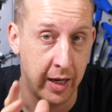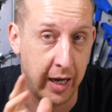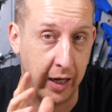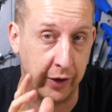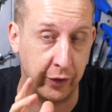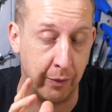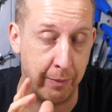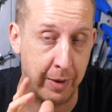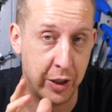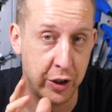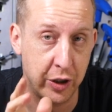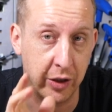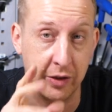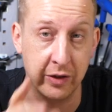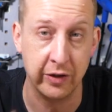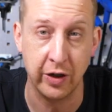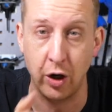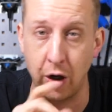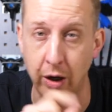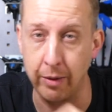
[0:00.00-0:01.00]
As I
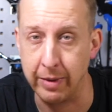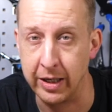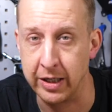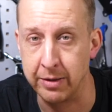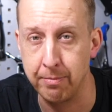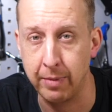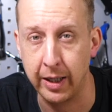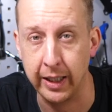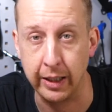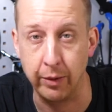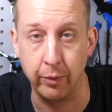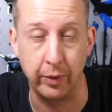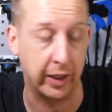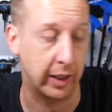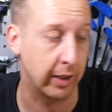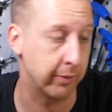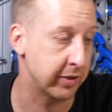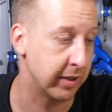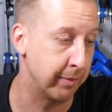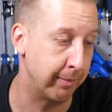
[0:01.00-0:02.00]
mentioned, time is money when it
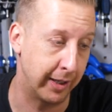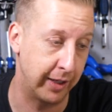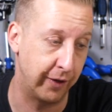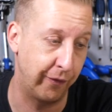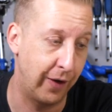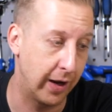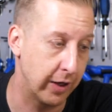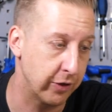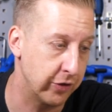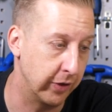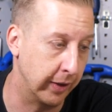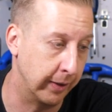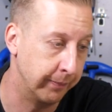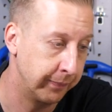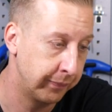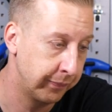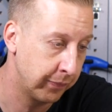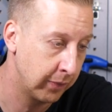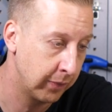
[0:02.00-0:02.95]
comes to manufacturing.